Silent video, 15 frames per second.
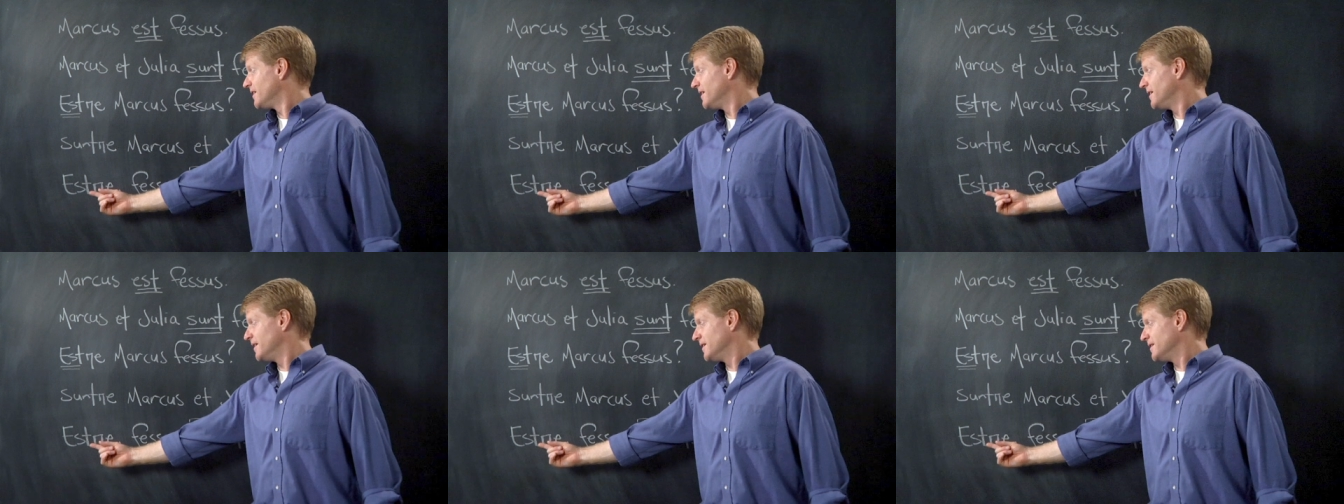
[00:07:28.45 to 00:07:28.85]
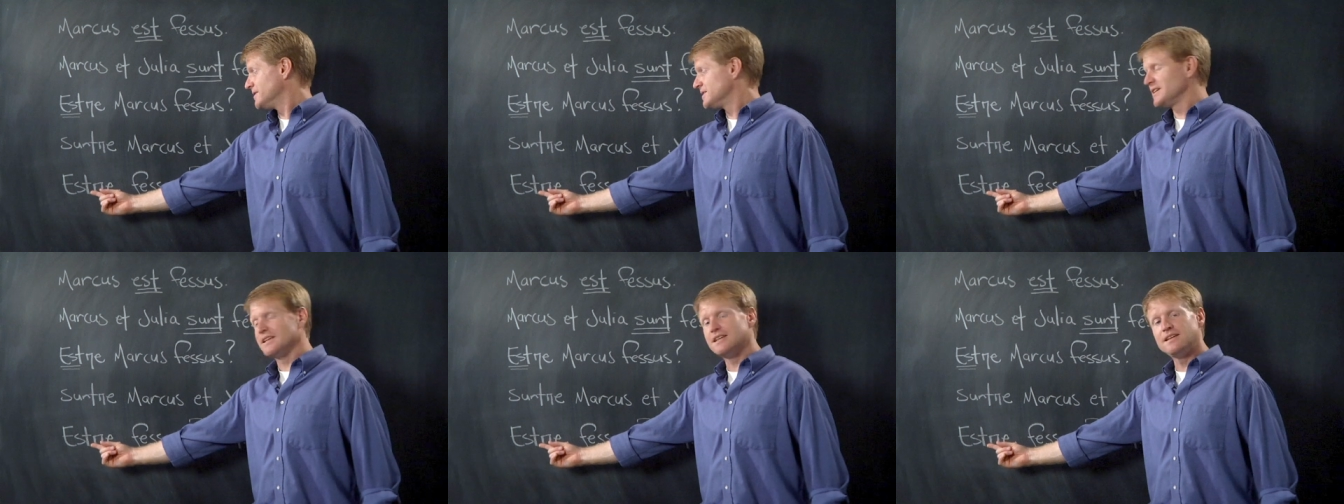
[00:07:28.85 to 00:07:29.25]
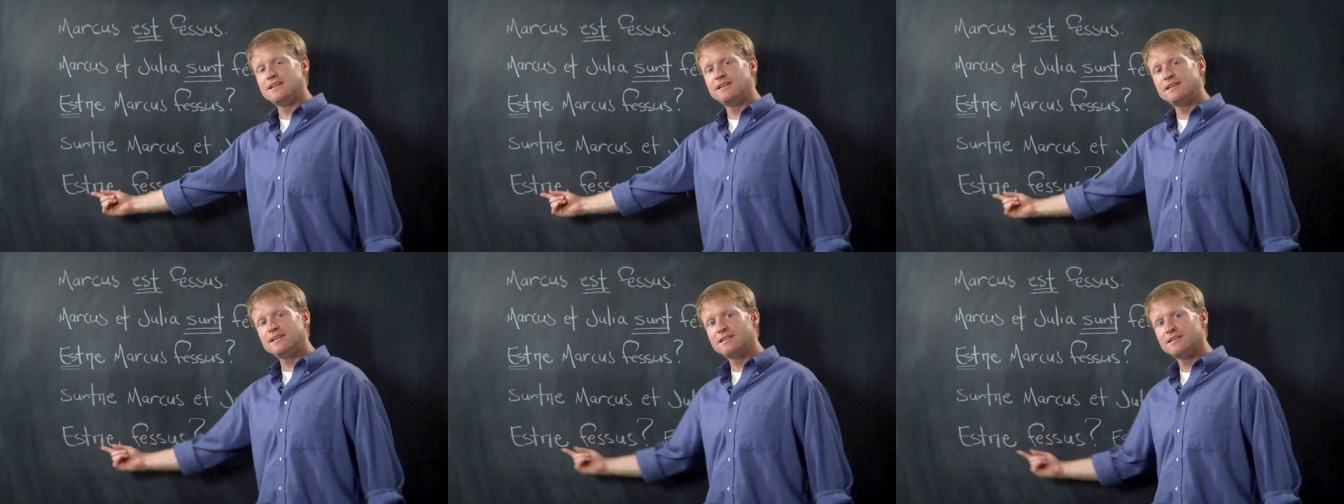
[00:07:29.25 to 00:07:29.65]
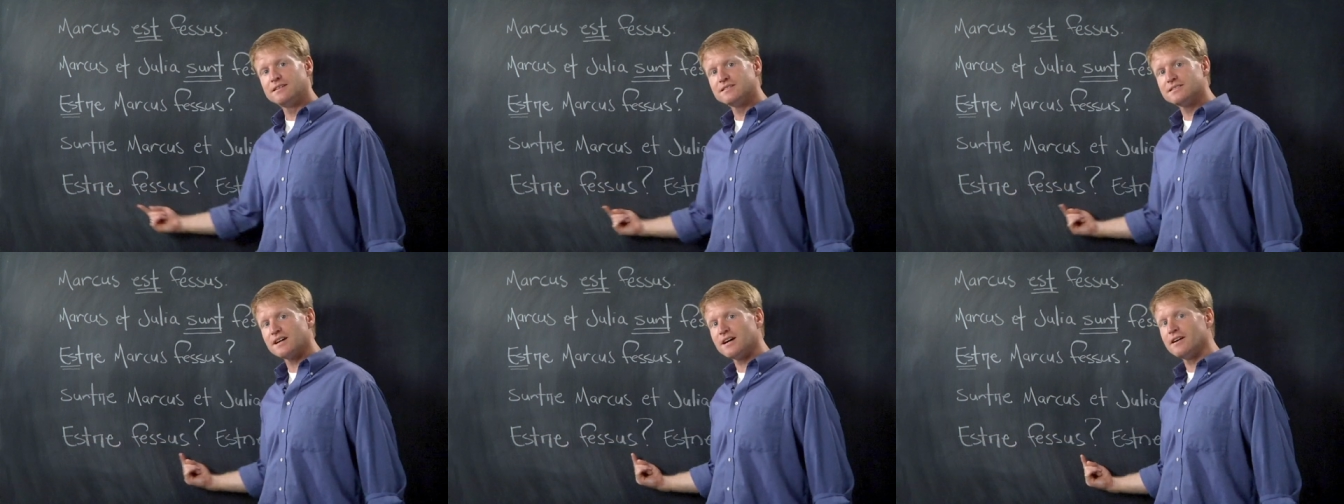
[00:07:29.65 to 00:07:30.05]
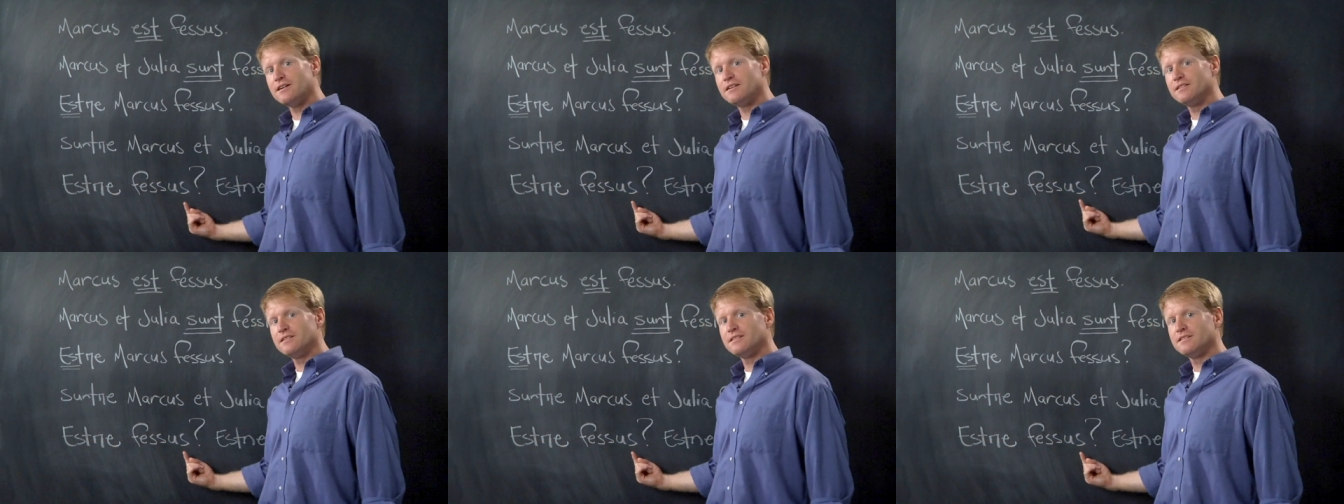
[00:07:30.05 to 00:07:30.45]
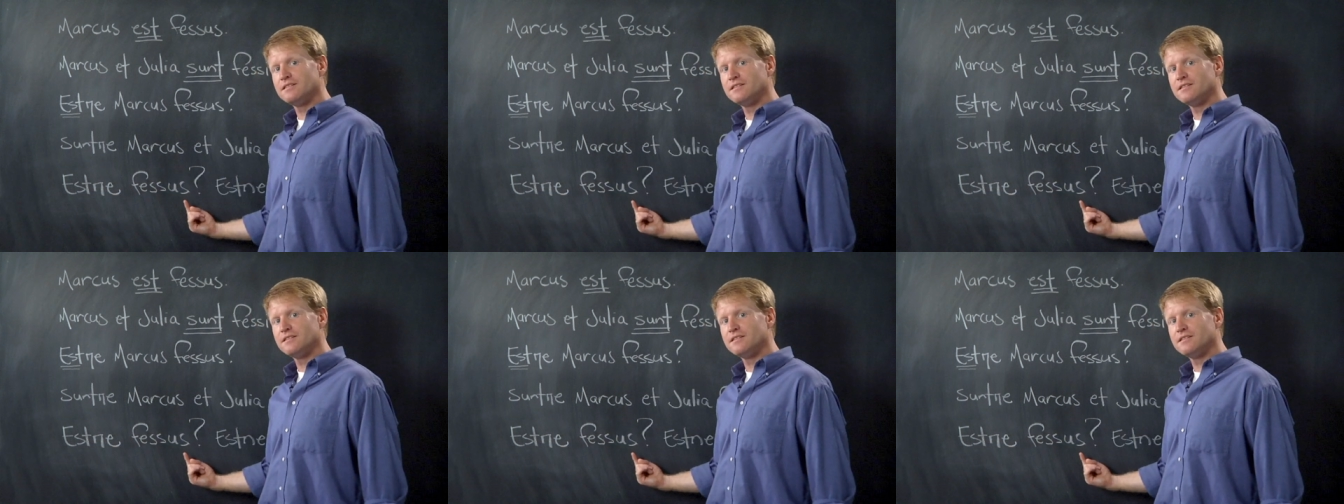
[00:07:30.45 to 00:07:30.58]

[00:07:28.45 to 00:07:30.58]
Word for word: Is he tired?